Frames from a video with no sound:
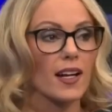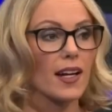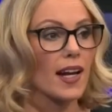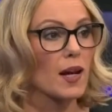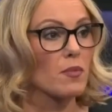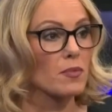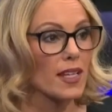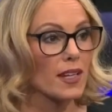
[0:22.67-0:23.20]
I
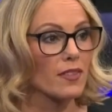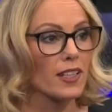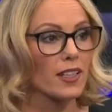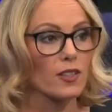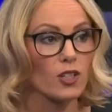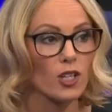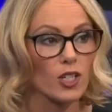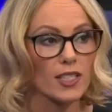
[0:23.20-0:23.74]
am
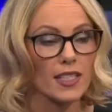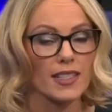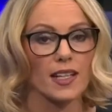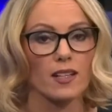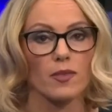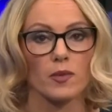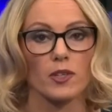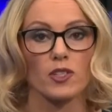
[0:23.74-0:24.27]
definitely, note to
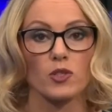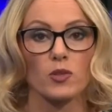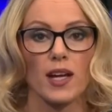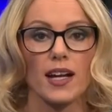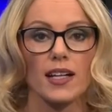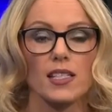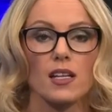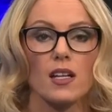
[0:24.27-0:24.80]
self, I'm going to do
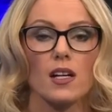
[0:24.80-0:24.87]
that.